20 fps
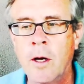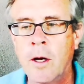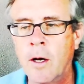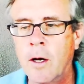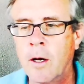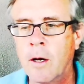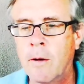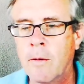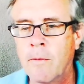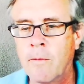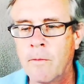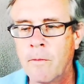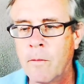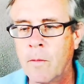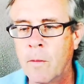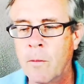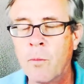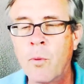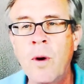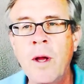uh,
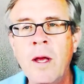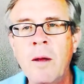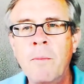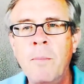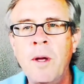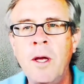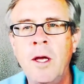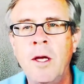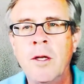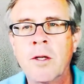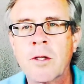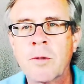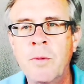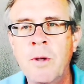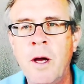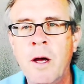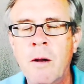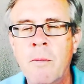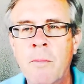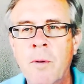bring peace.
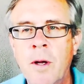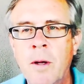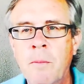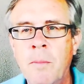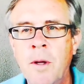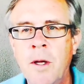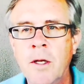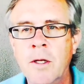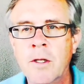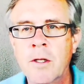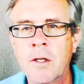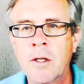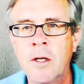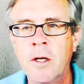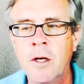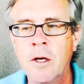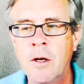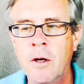We got to bring peace.